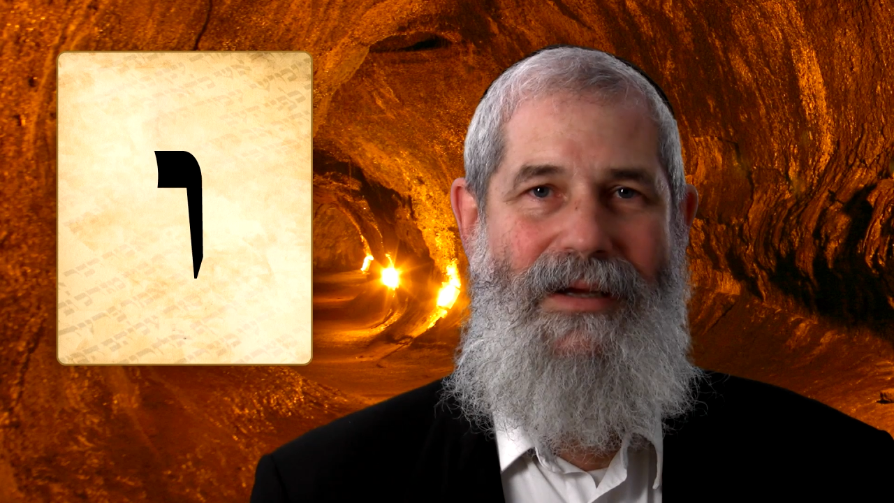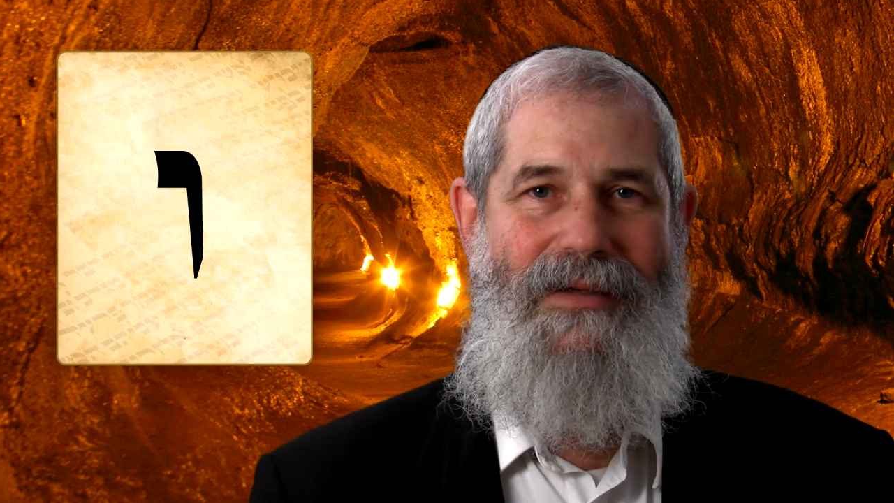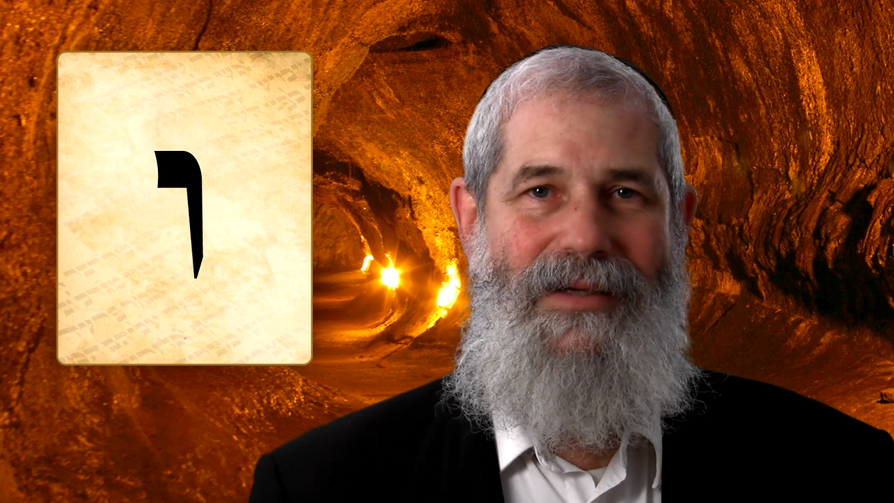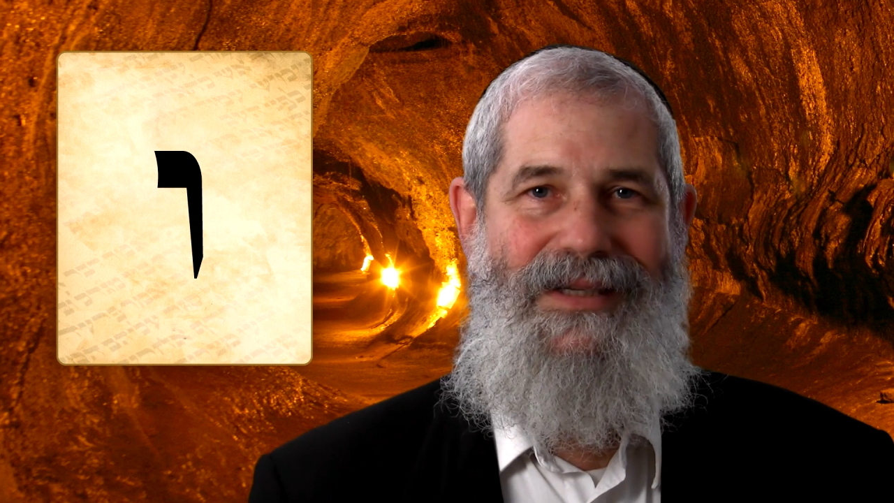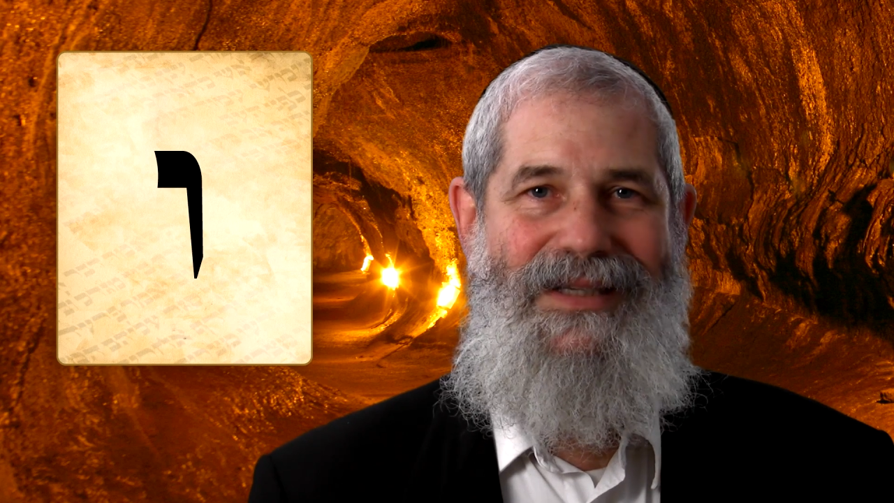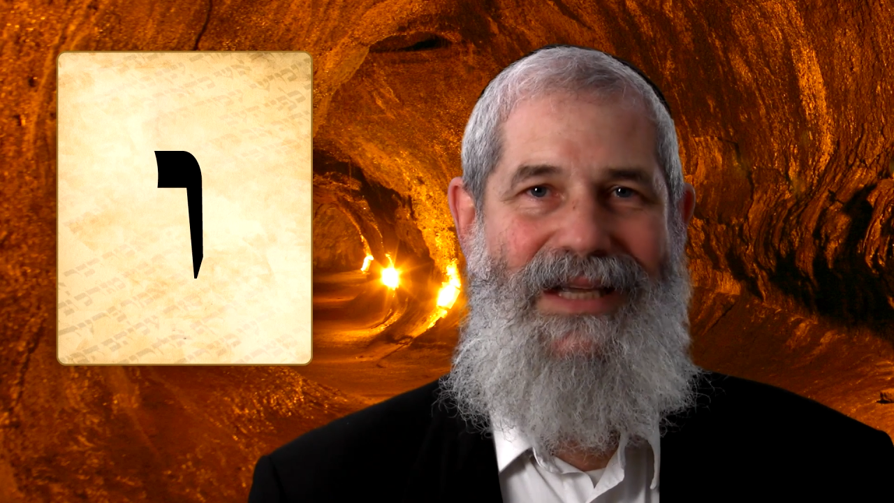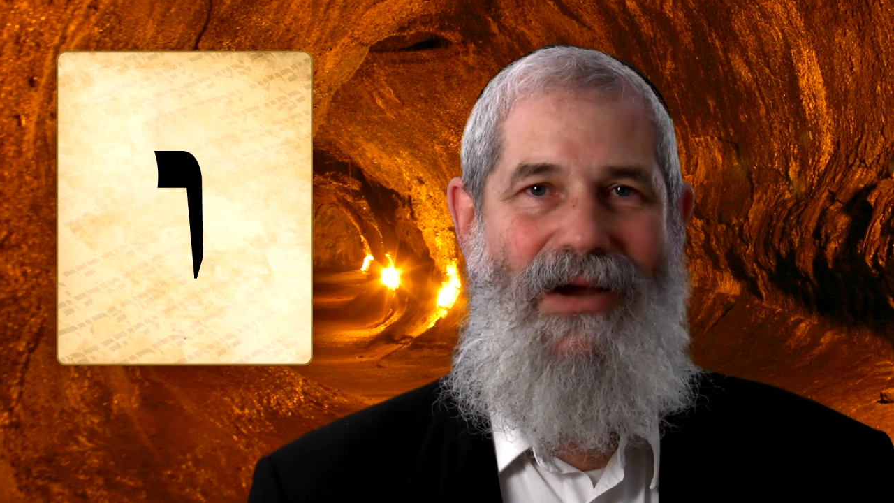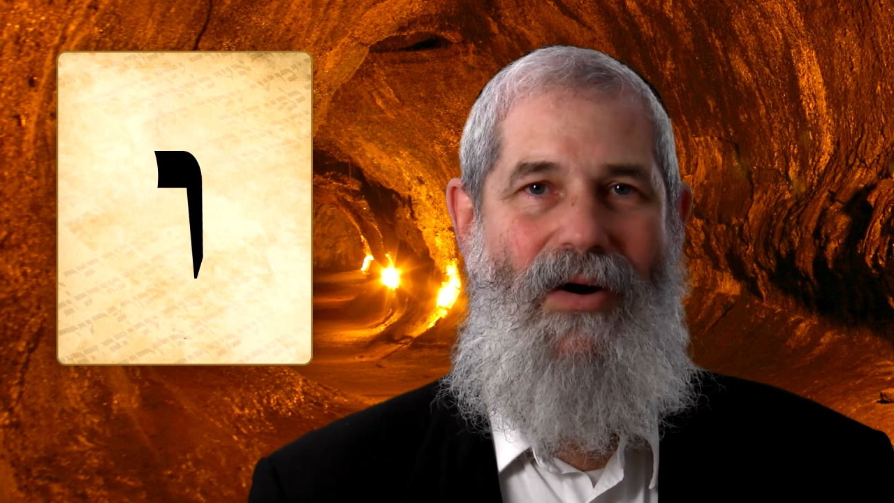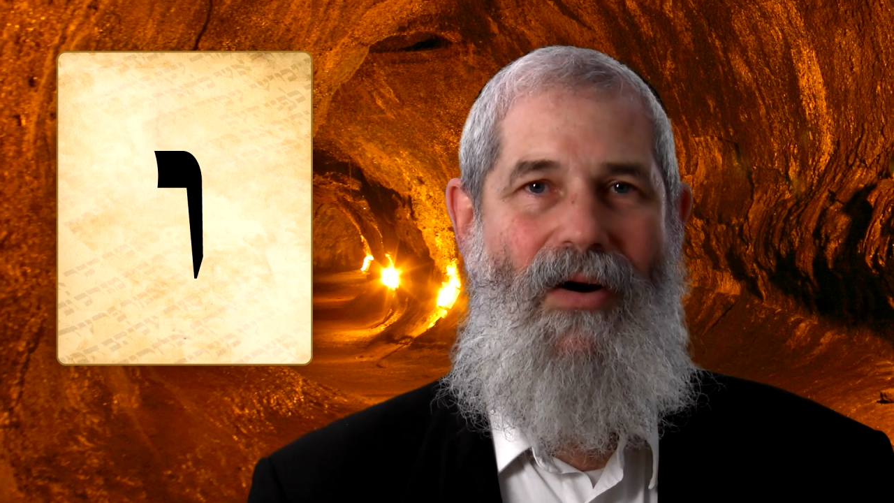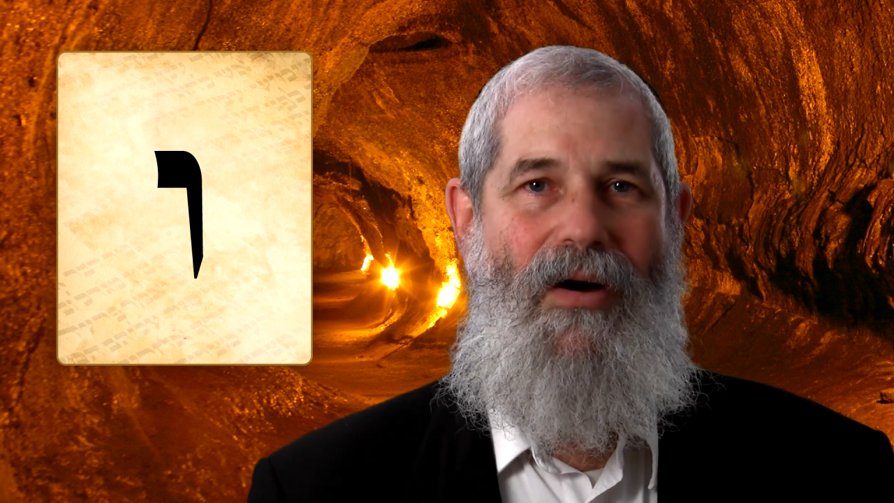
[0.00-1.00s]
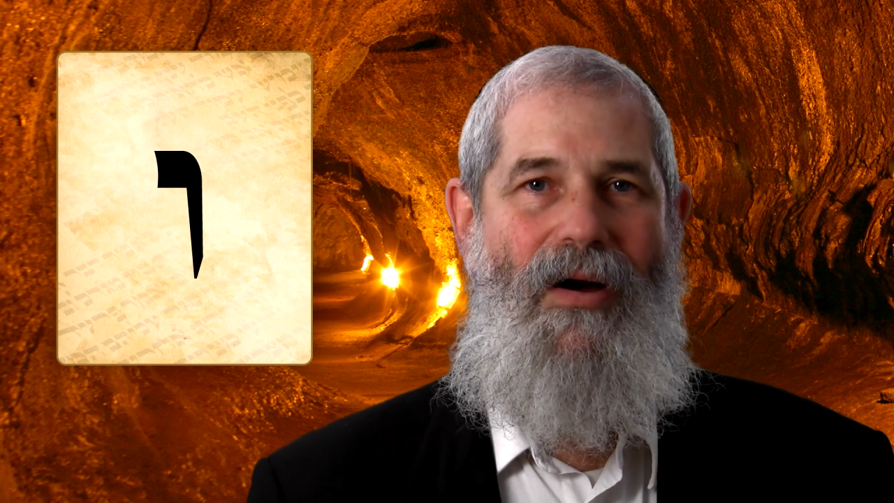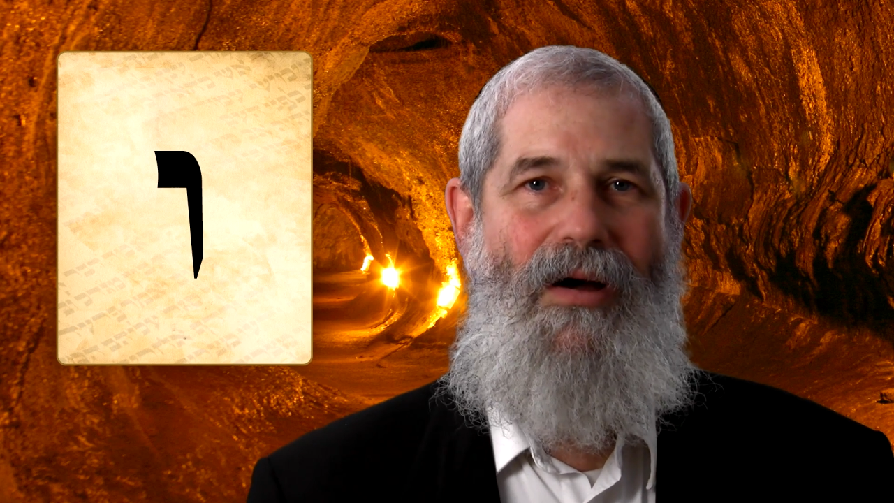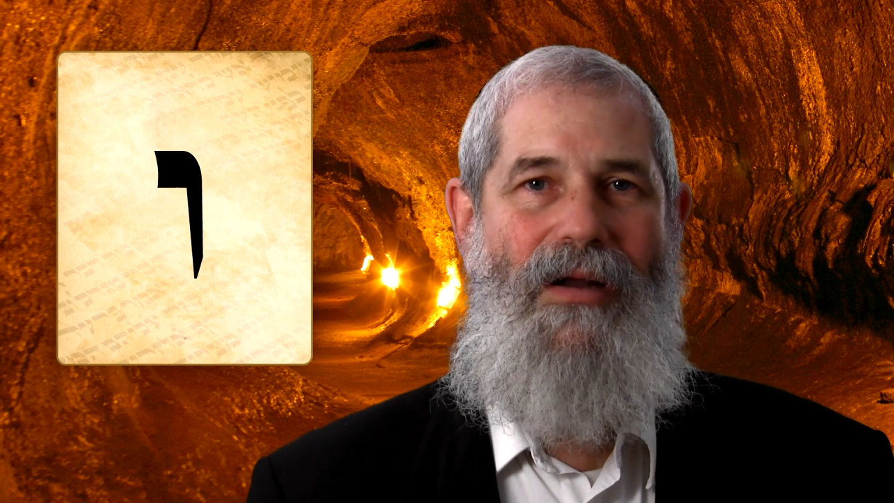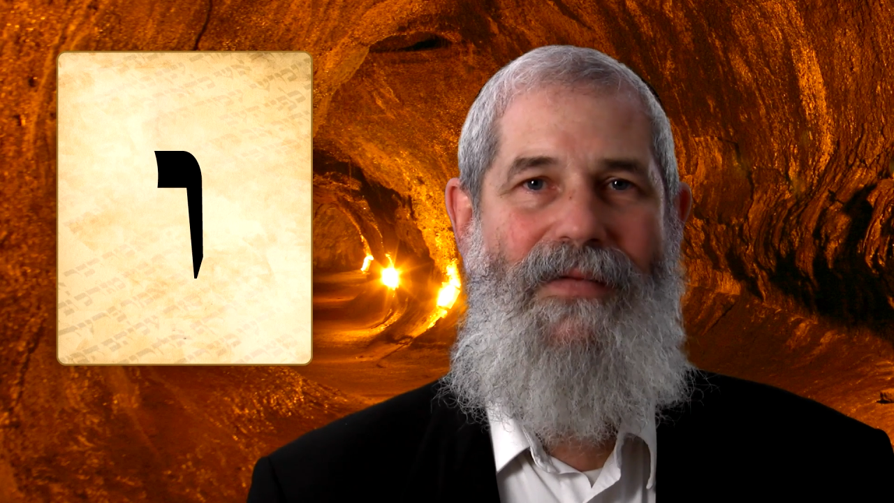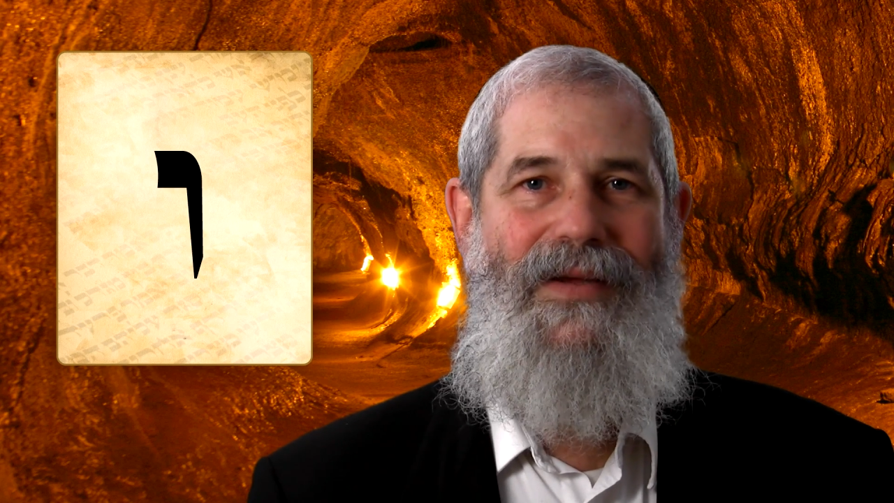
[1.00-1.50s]
to see
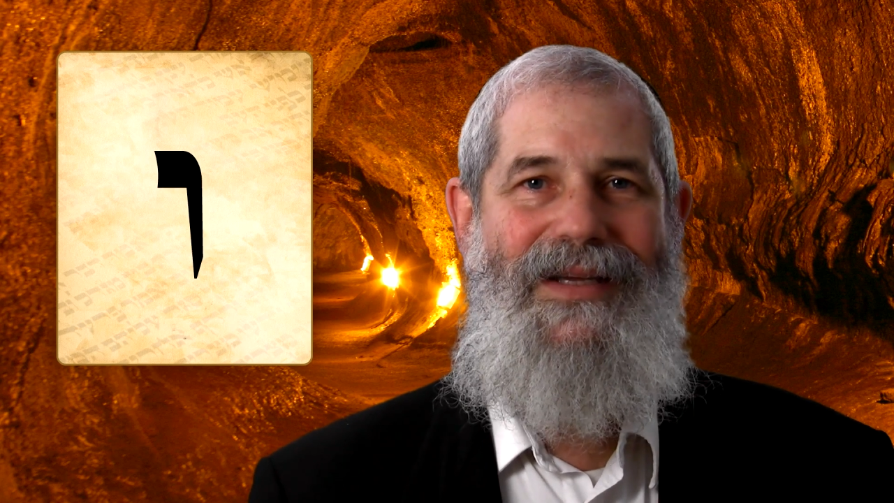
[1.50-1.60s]
all of the